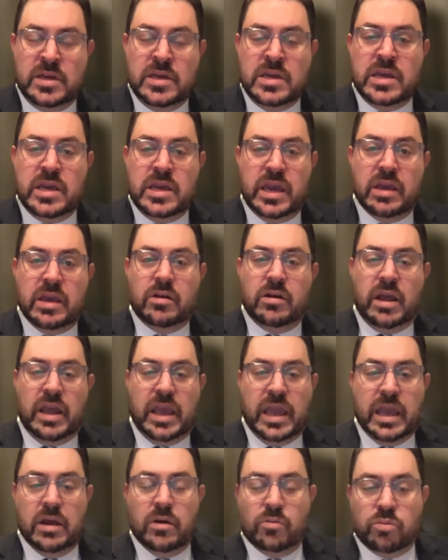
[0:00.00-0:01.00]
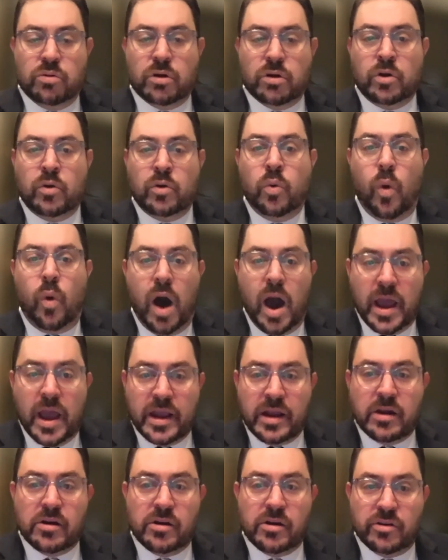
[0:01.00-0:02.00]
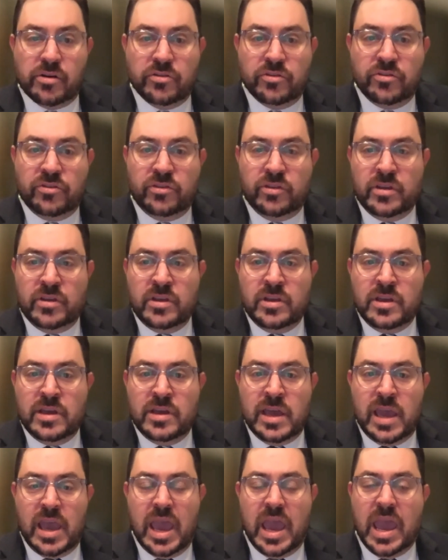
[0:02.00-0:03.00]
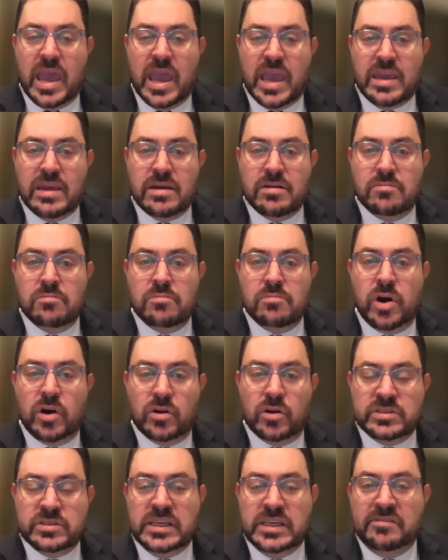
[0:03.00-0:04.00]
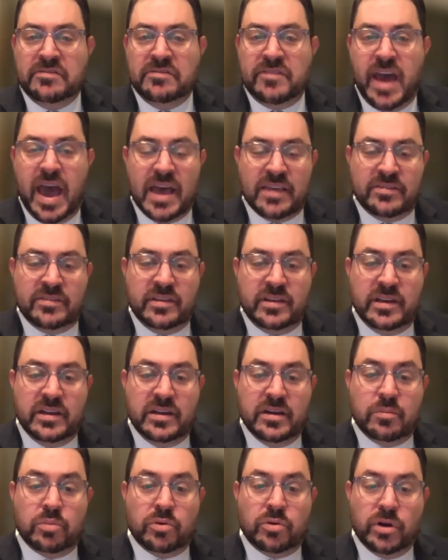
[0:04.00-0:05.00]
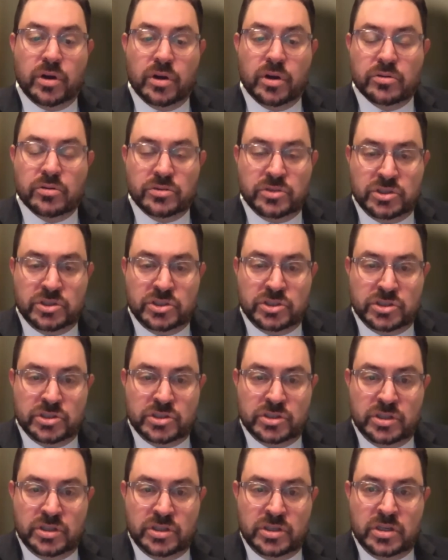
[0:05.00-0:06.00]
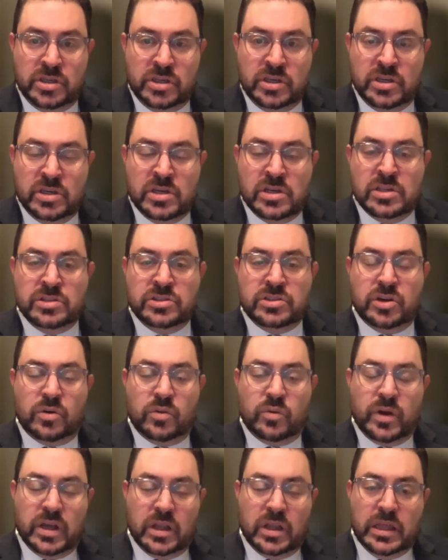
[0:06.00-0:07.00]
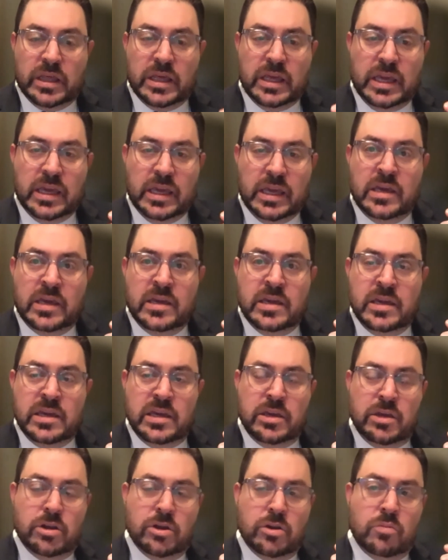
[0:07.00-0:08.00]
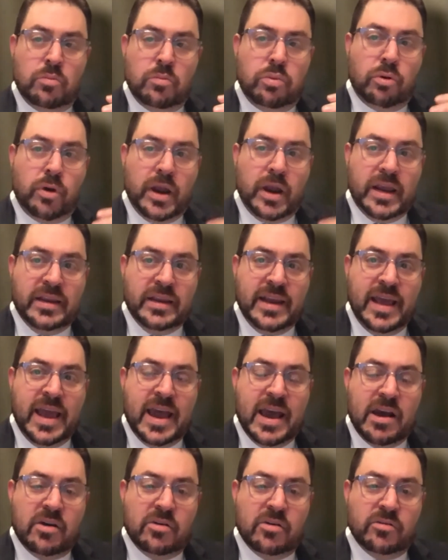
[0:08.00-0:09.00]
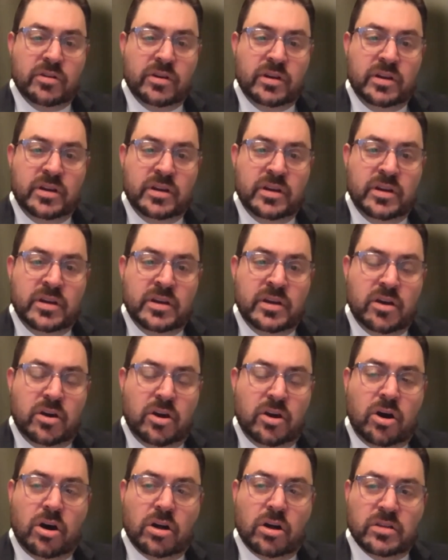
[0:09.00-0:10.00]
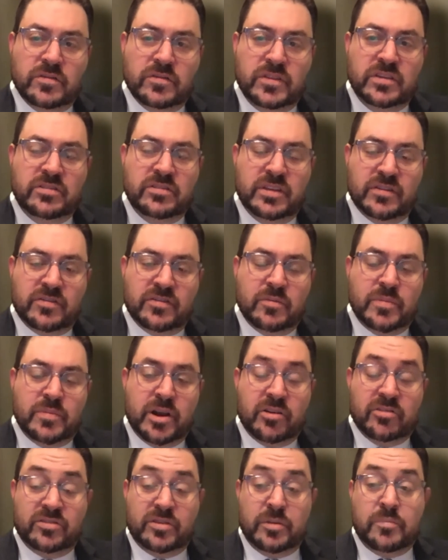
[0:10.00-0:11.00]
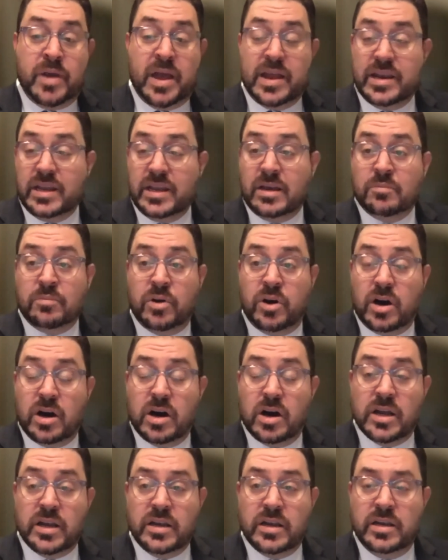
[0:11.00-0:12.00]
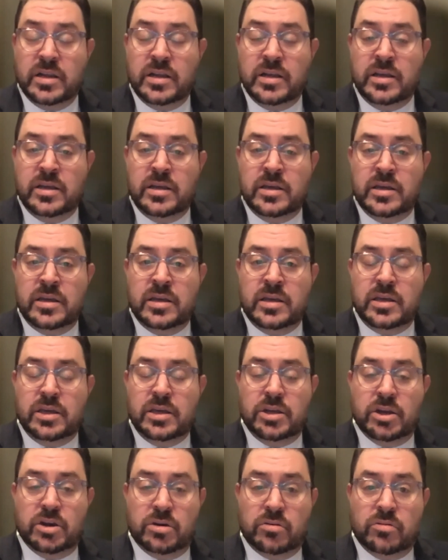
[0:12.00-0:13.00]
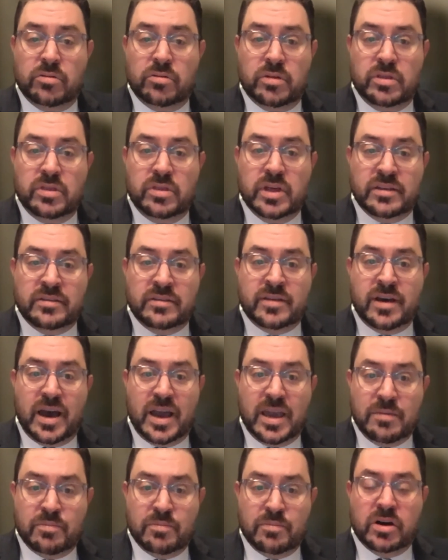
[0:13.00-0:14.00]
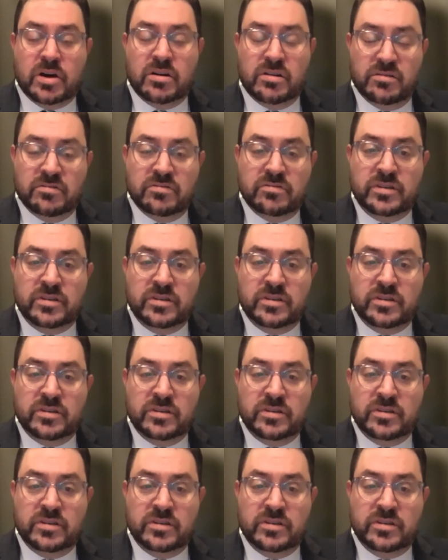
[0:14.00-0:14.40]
It requires a multifaceted approach to really, break down all of these different barriers depending upon, the type of